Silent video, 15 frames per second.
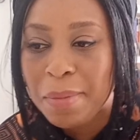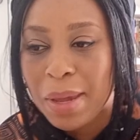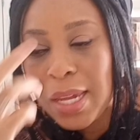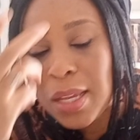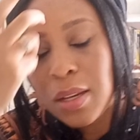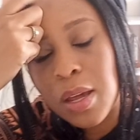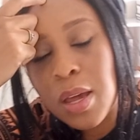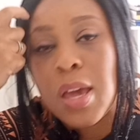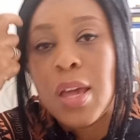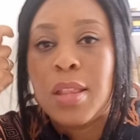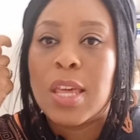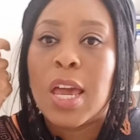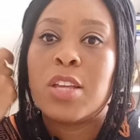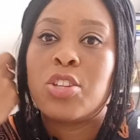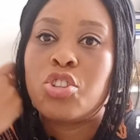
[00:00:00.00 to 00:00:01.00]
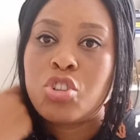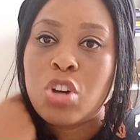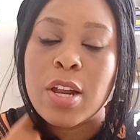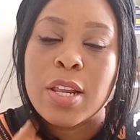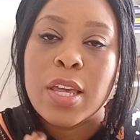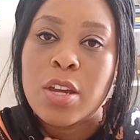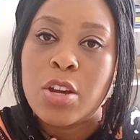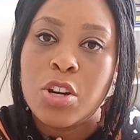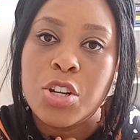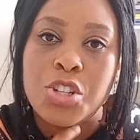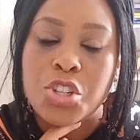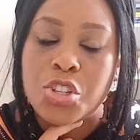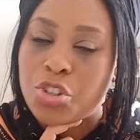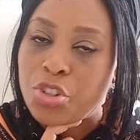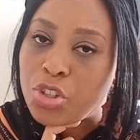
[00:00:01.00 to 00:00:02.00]
mean, they strongly encourage you
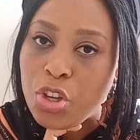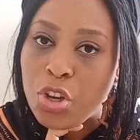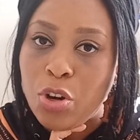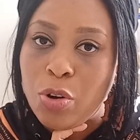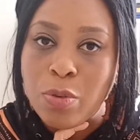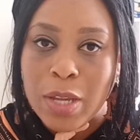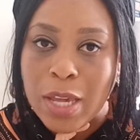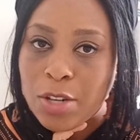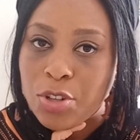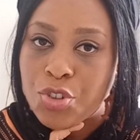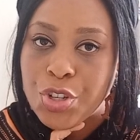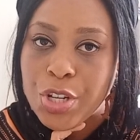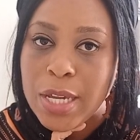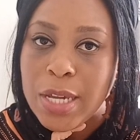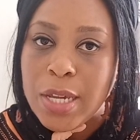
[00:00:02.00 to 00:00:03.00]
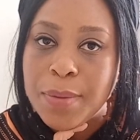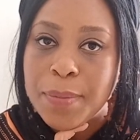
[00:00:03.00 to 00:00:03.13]
to do your own entry.